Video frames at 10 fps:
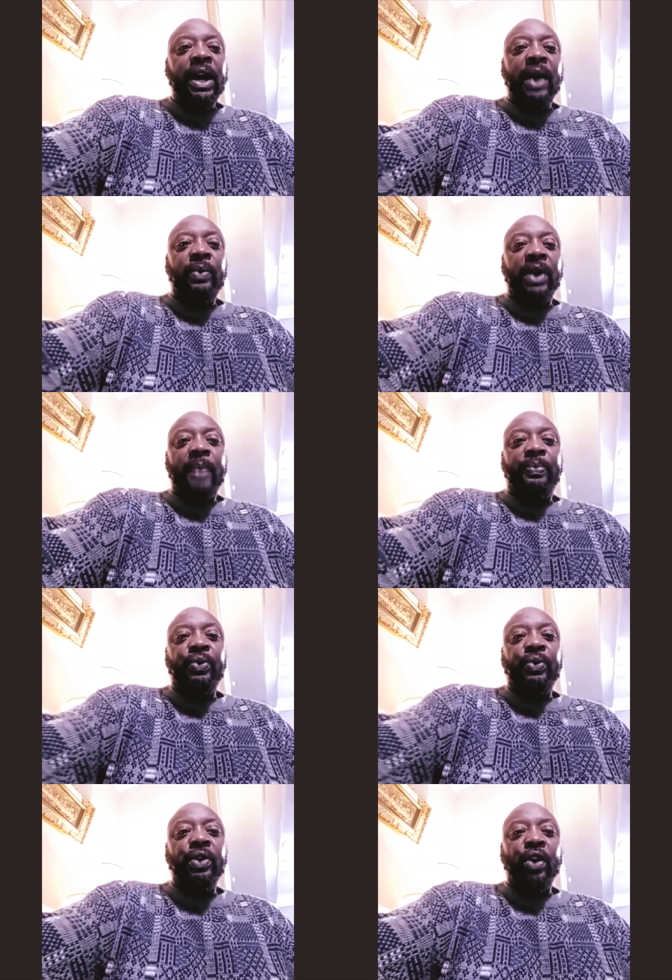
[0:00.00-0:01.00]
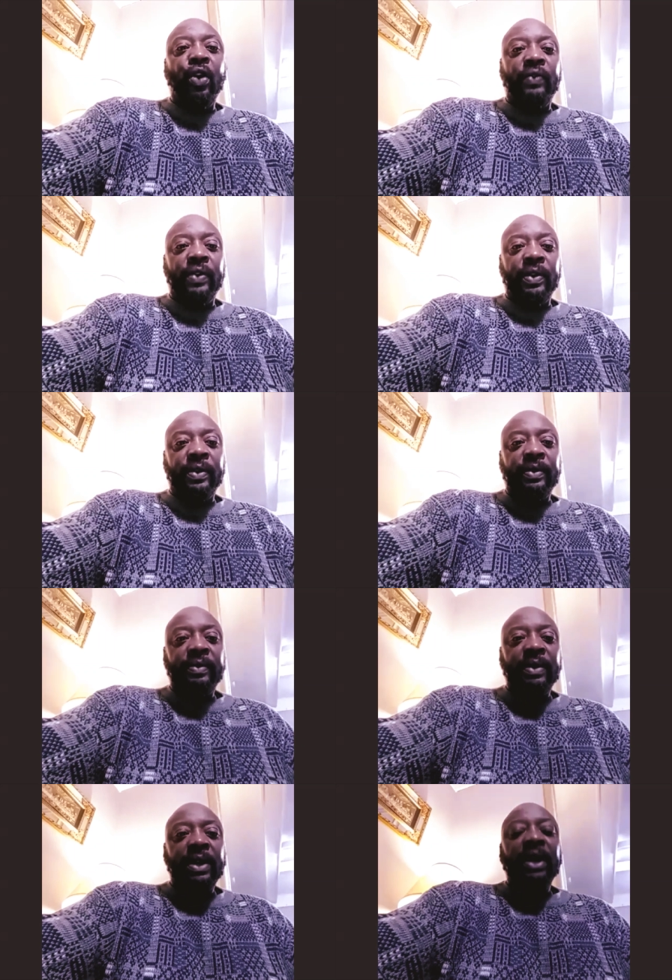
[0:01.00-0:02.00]
And when I pulled over,
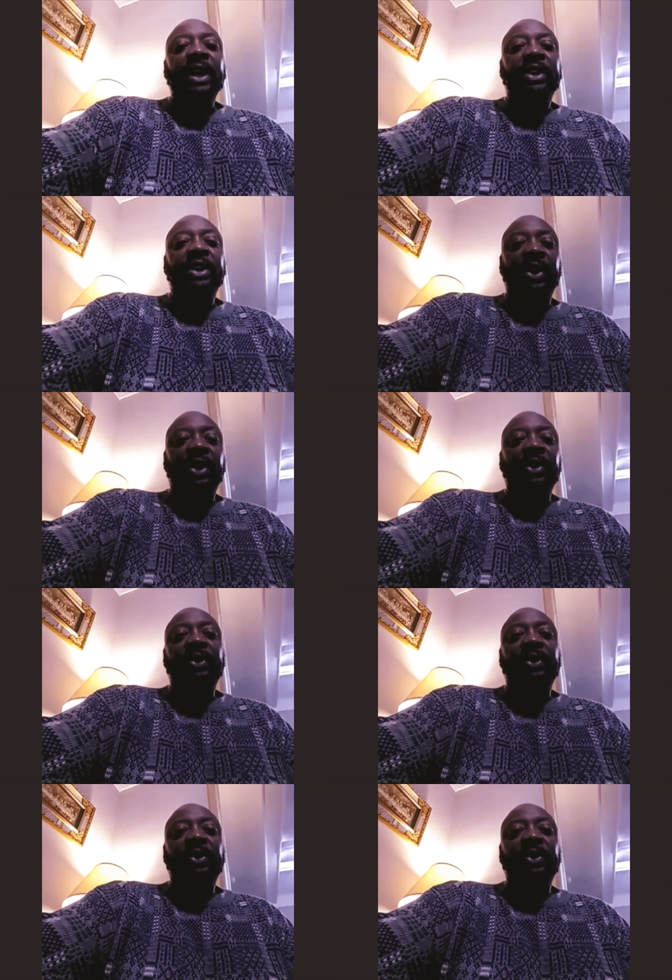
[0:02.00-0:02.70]
he turned